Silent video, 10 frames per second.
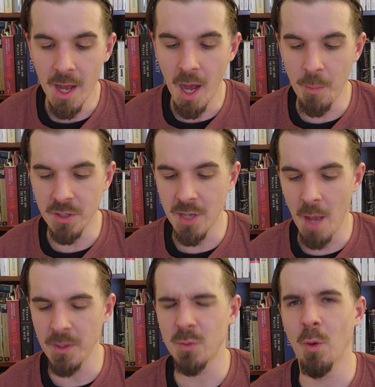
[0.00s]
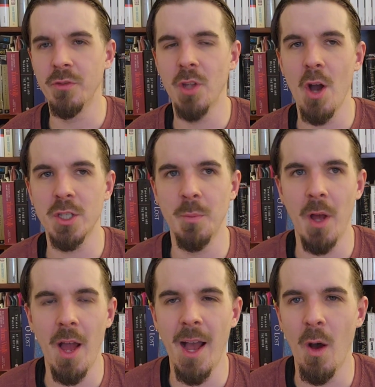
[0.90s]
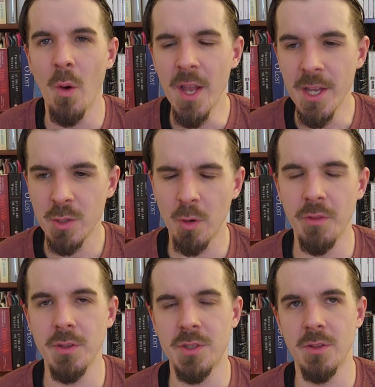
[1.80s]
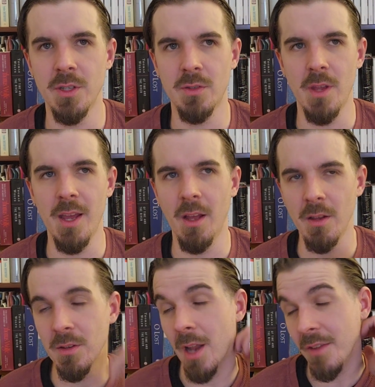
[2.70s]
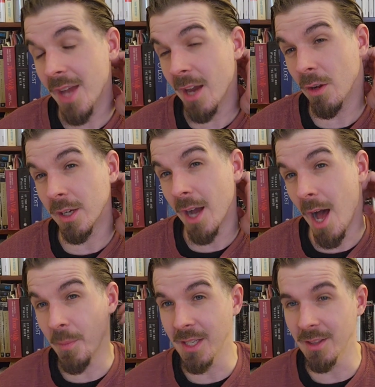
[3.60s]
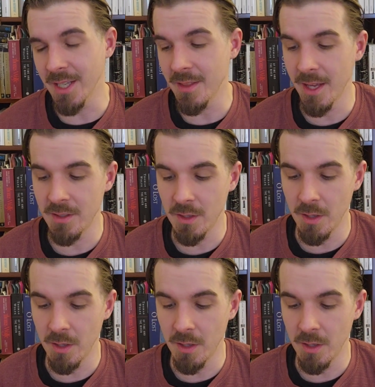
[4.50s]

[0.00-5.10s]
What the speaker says: but Thomas Wolfe talks about how sort of this not uncommonly that